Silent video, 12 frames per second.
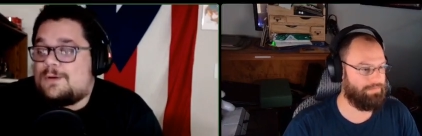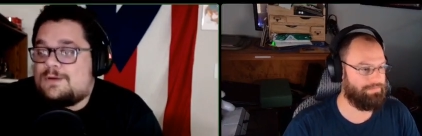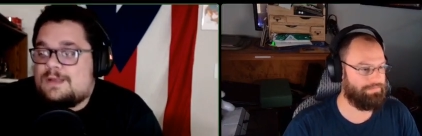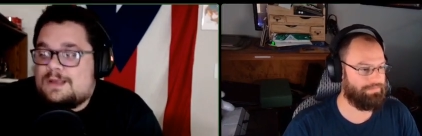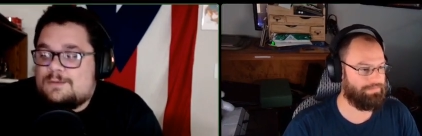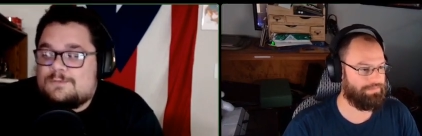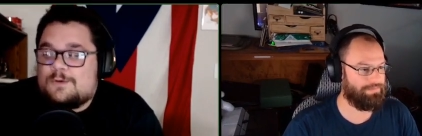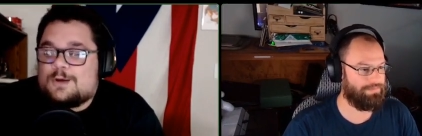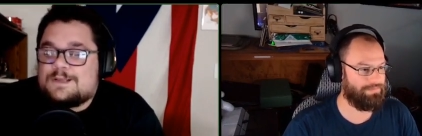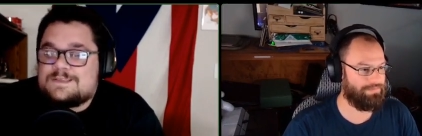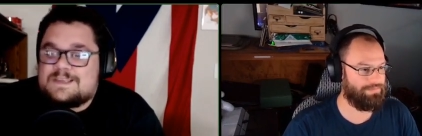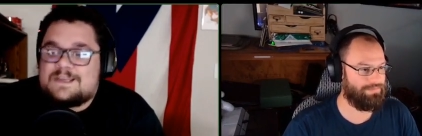Speaker 1: deck, we've
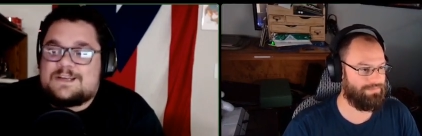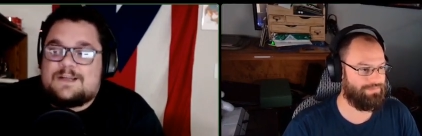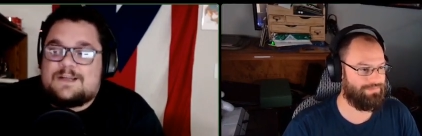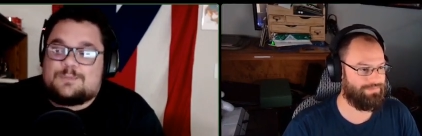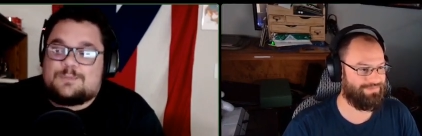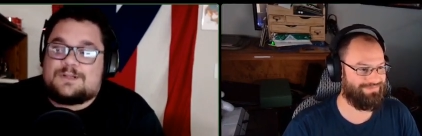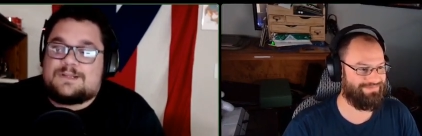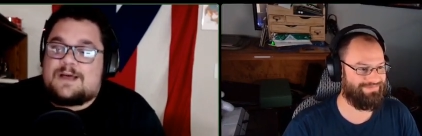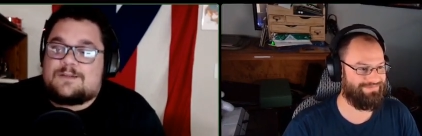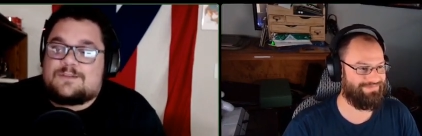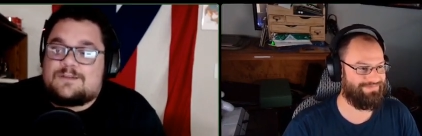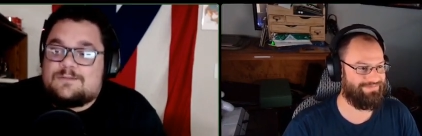already said enough to build
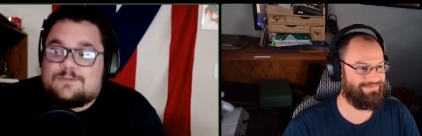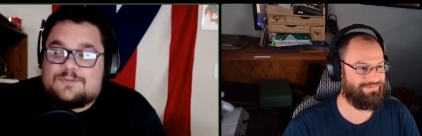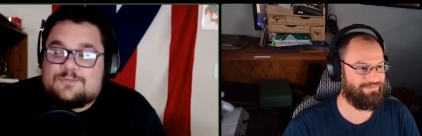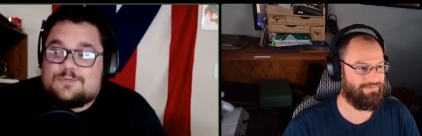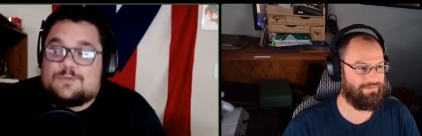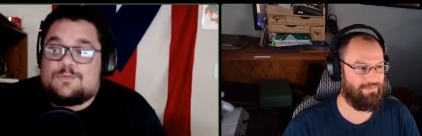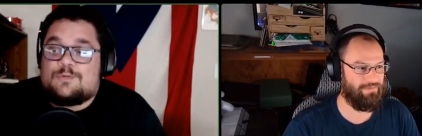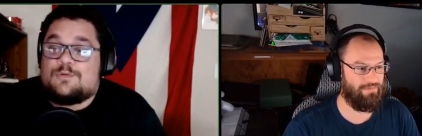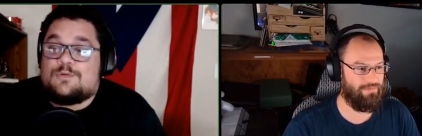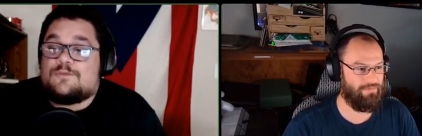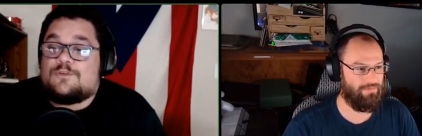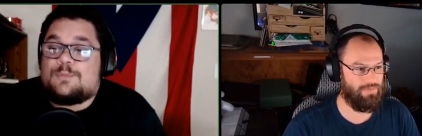out the the
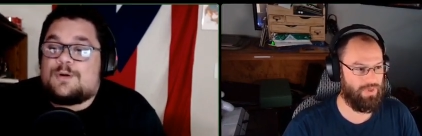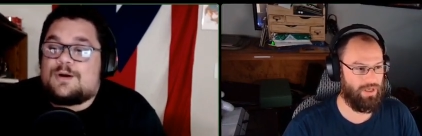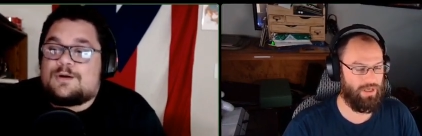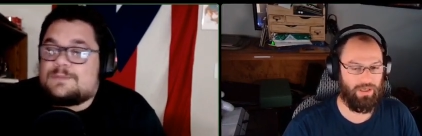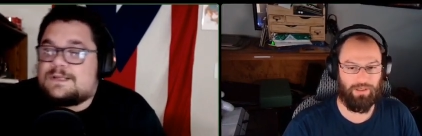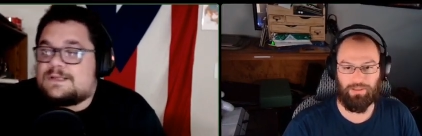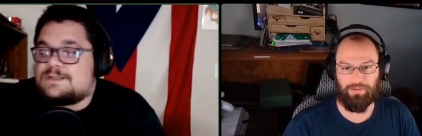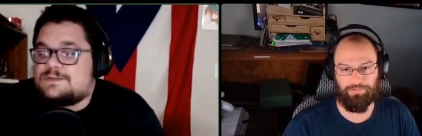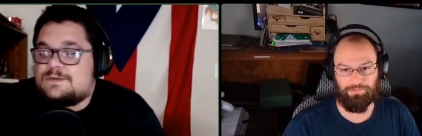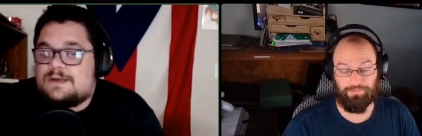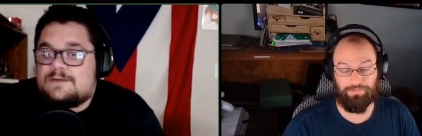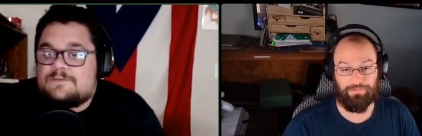removal part because
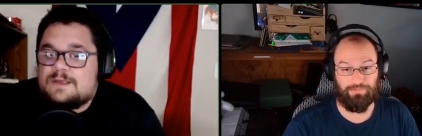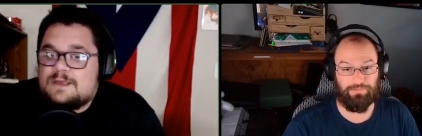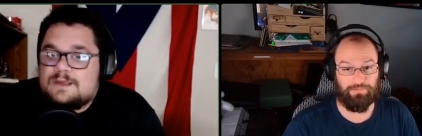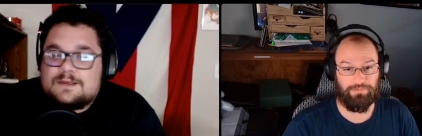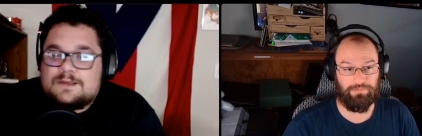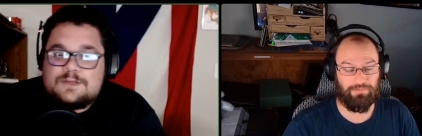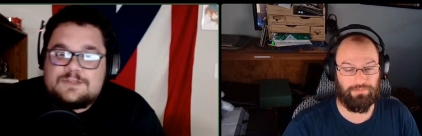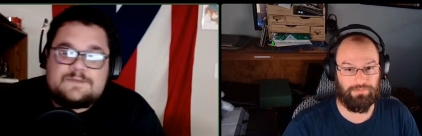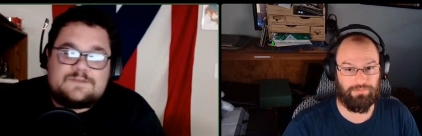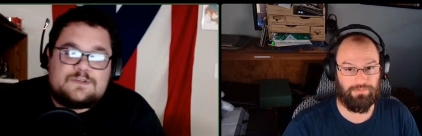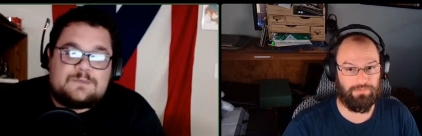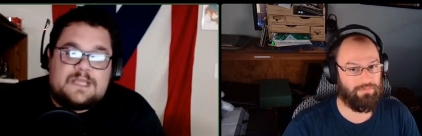you have you just
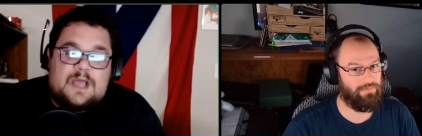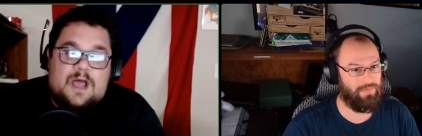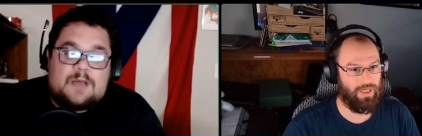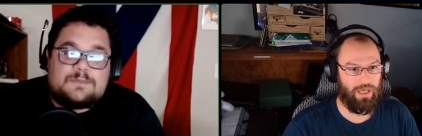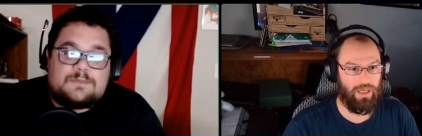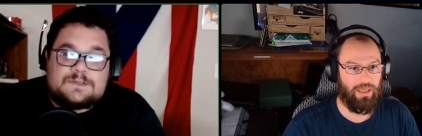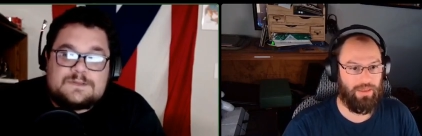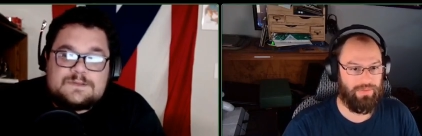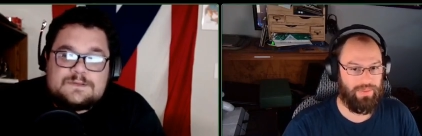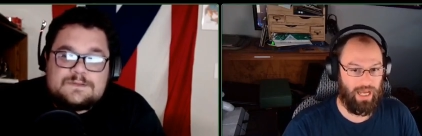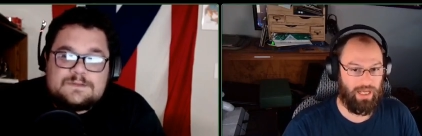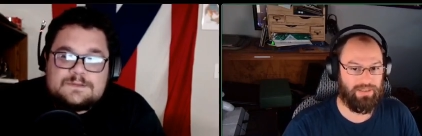have so many options.
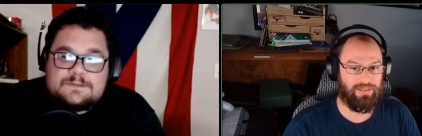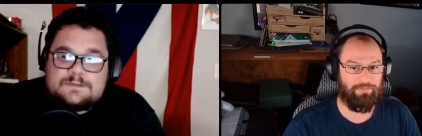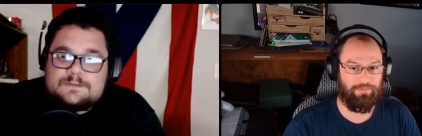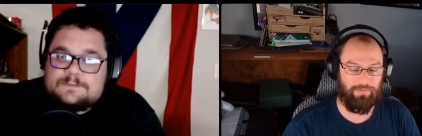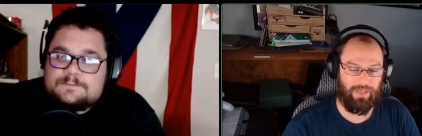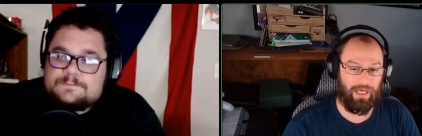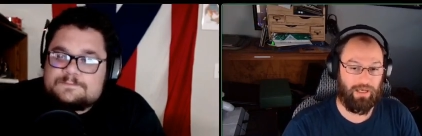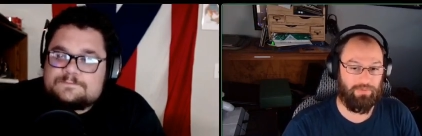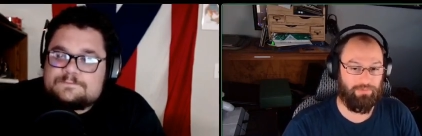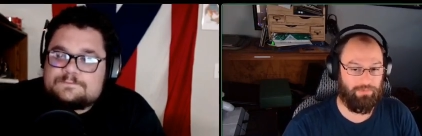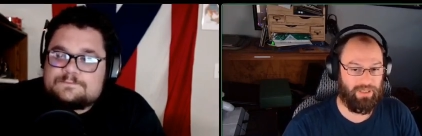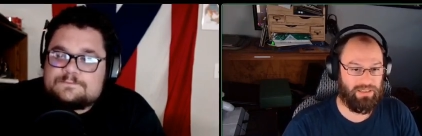
Speaker 2: That's
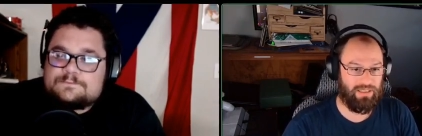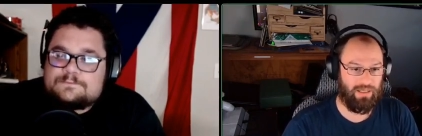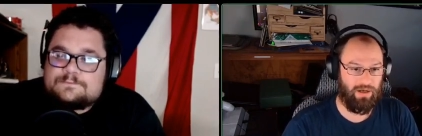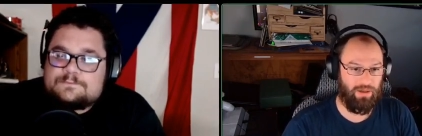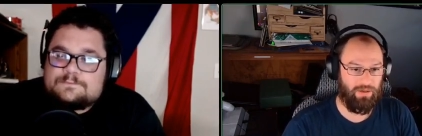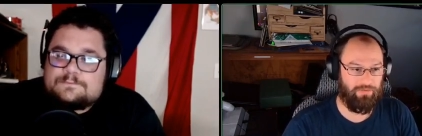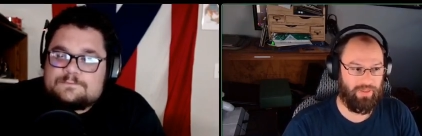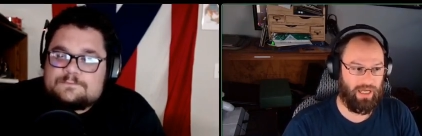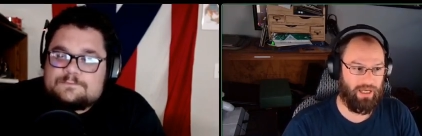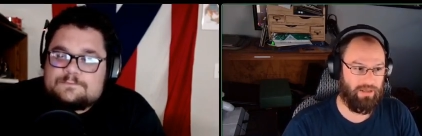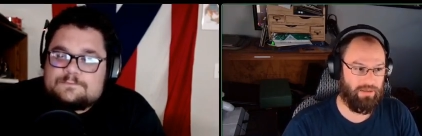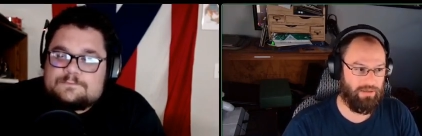yeah, basically all of
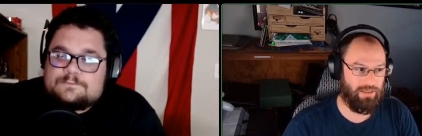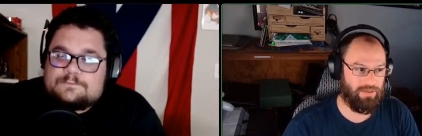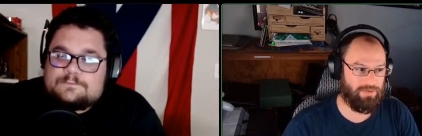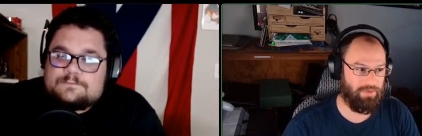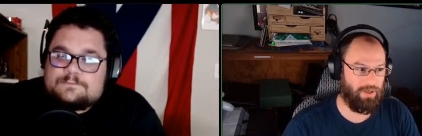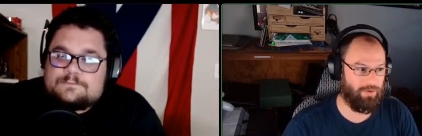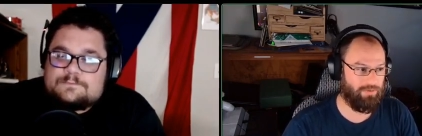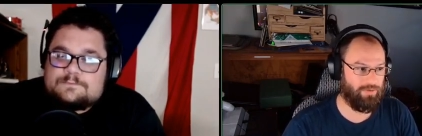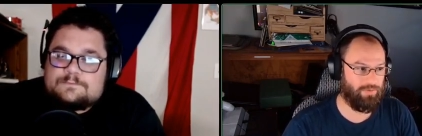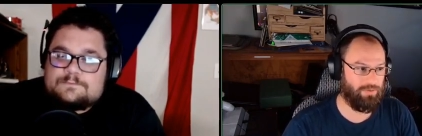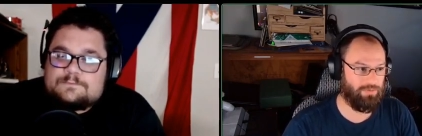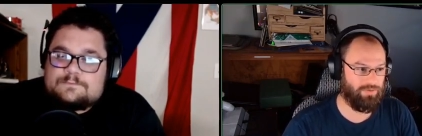that is
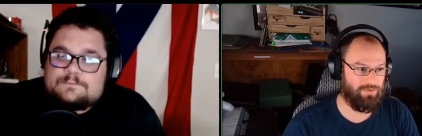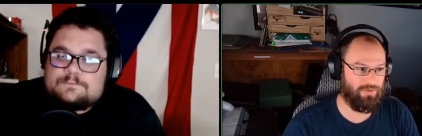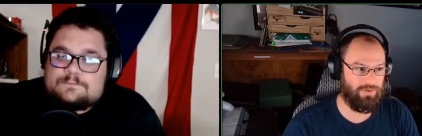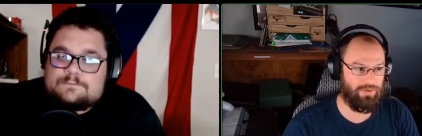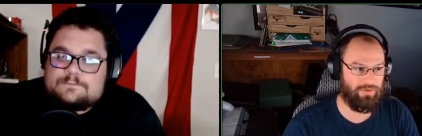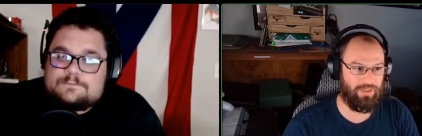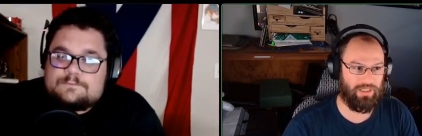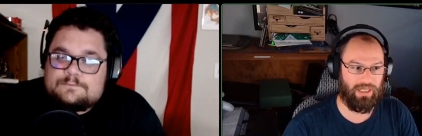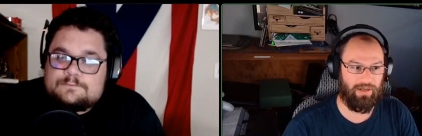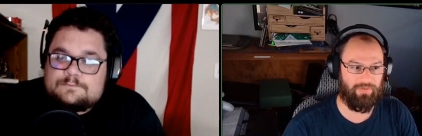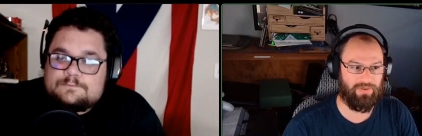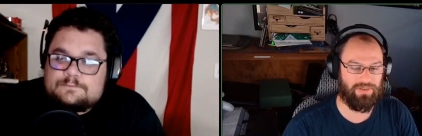powerful removal. And then
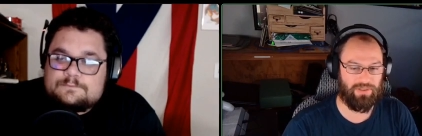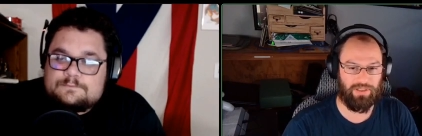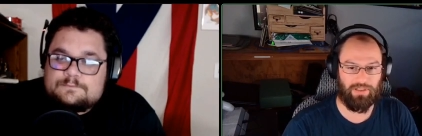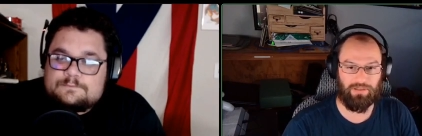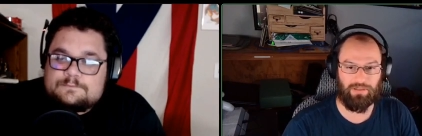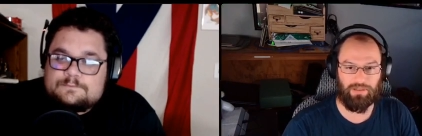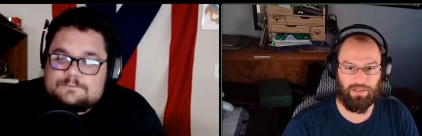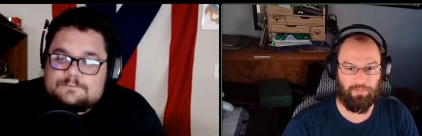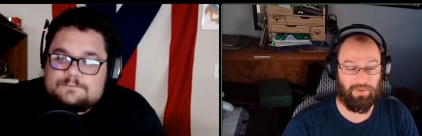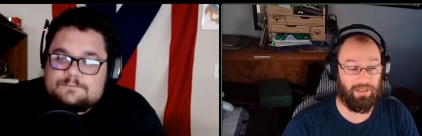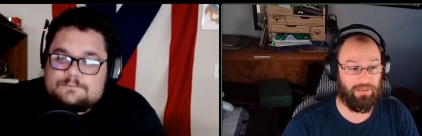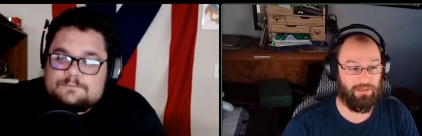obviously, I
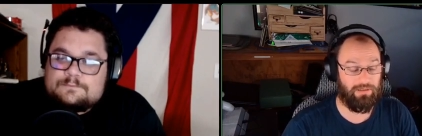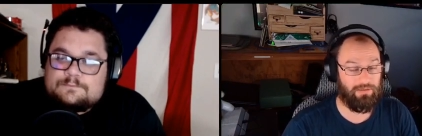mean,